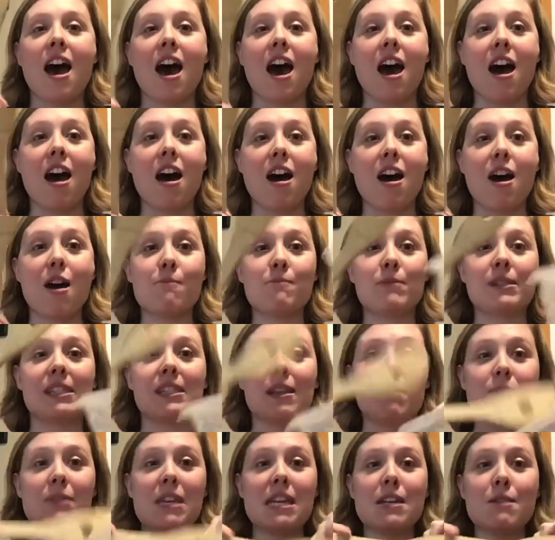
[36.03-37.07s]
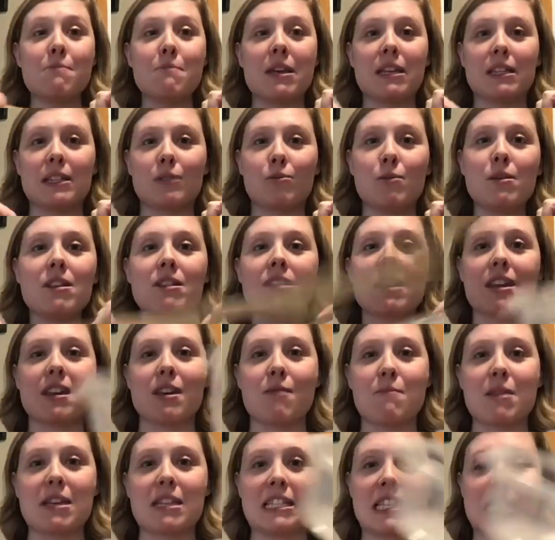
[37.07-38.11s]
something to mix with, like a
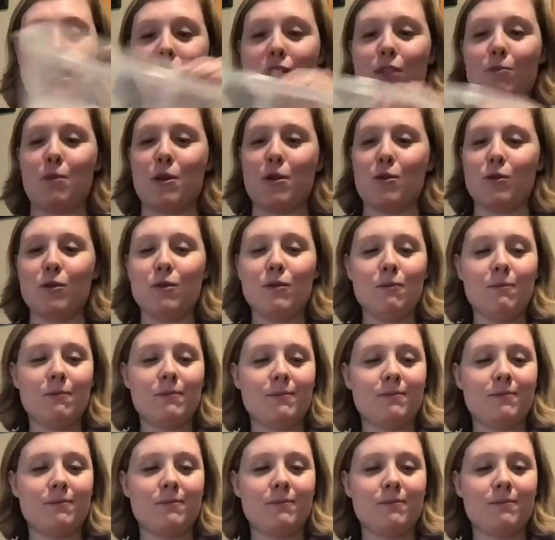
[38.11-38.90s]
mixing spoon,